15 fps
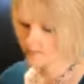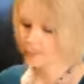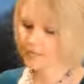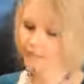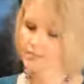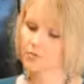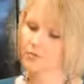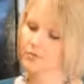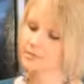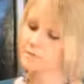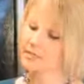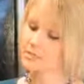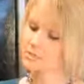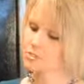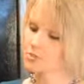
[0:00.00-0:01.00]
now you want to
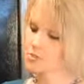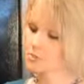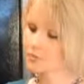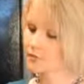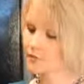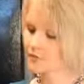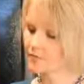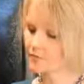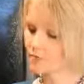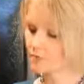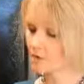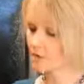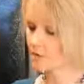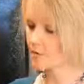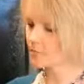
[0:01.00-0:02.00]
make sure with
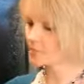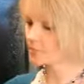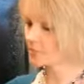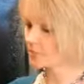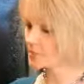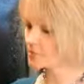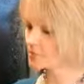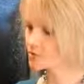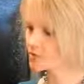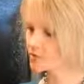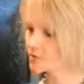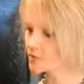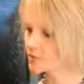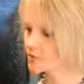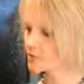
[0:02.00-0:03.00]
your pressure
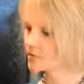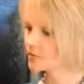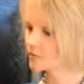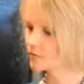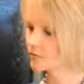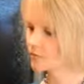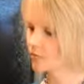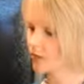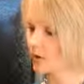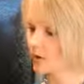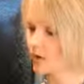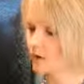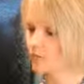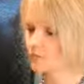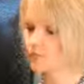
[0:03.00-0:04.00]
cooker
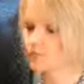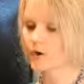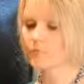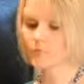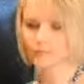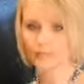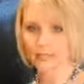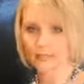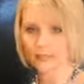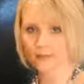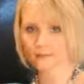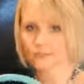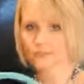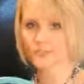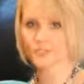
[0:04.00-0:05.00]
rubber ring
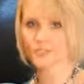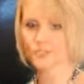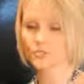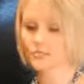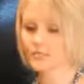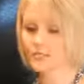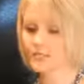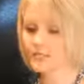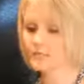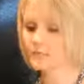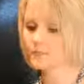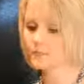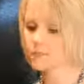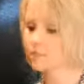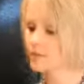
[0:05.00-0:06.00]
that you keep
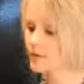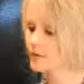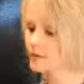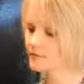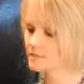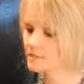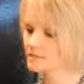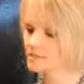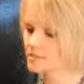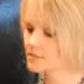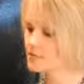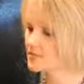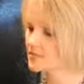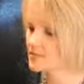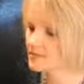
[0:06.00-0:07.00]
it oiled, which
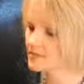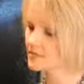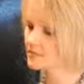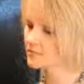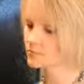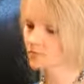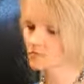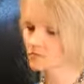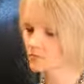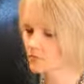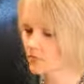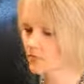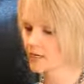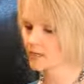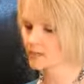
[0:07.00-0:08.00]
just means every once in a
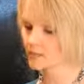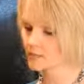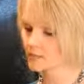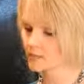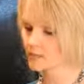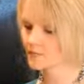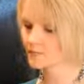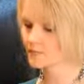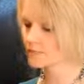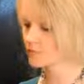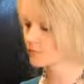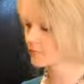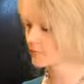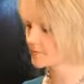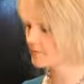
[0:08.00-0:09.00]
while cover it
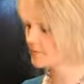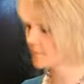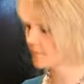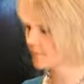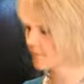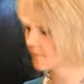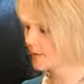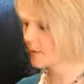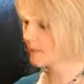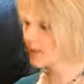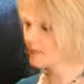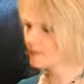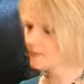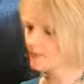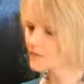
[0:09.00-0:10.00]
with some
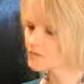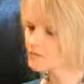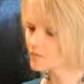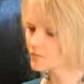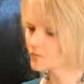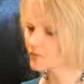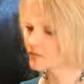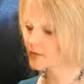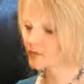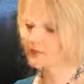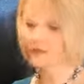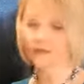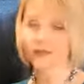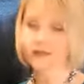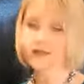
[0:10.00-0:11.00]
vegetable oil,
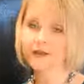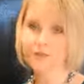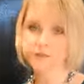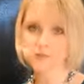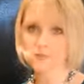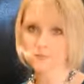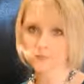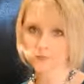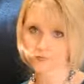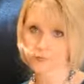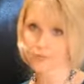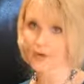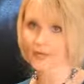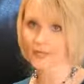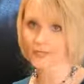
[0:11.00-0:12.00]
and that helps keep it from
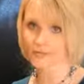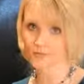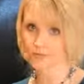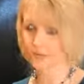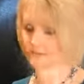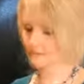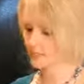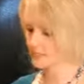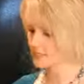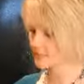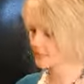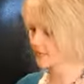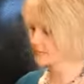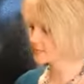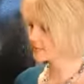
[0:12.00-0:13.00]
cracking so you have a nice
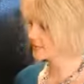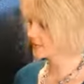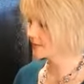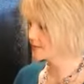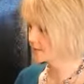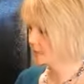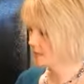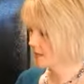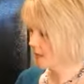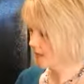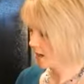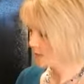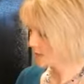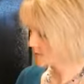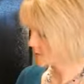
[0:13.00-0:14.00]
tight seal.
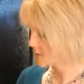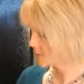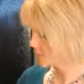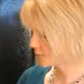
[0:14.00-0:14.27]
I'm just going to